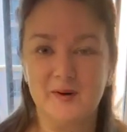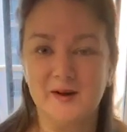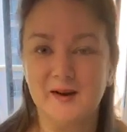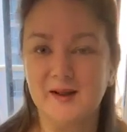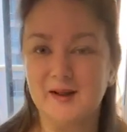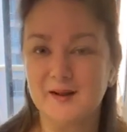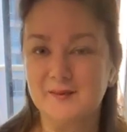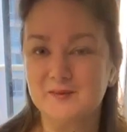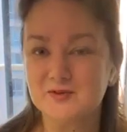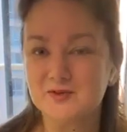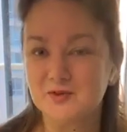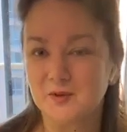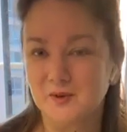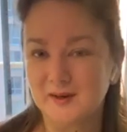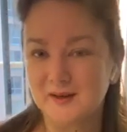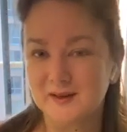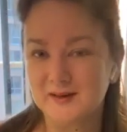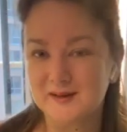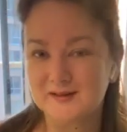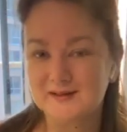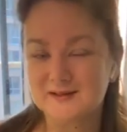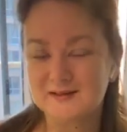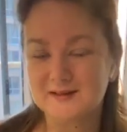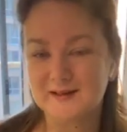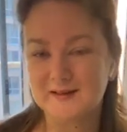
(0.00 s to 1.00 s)
If you want to come
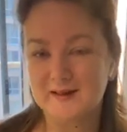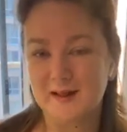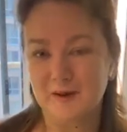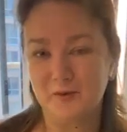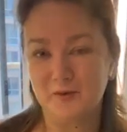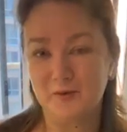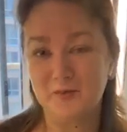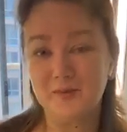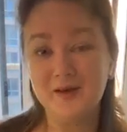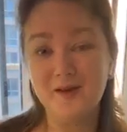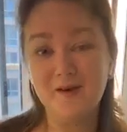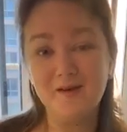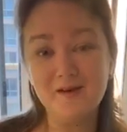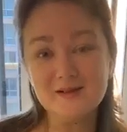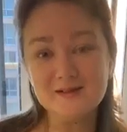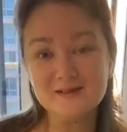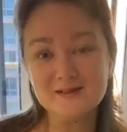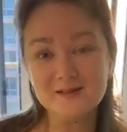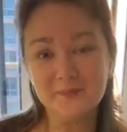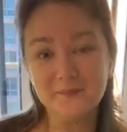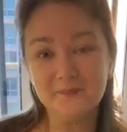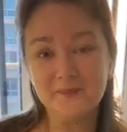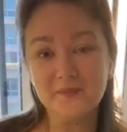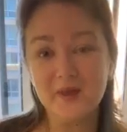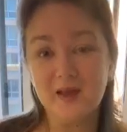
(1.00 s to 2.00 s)
join us, that would
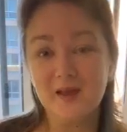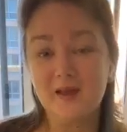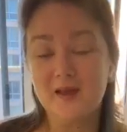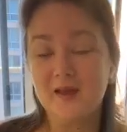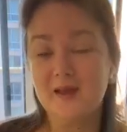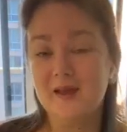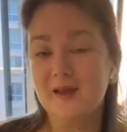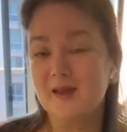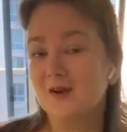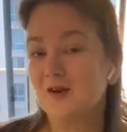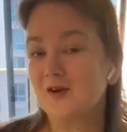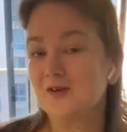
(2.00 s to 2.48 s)
be awesome.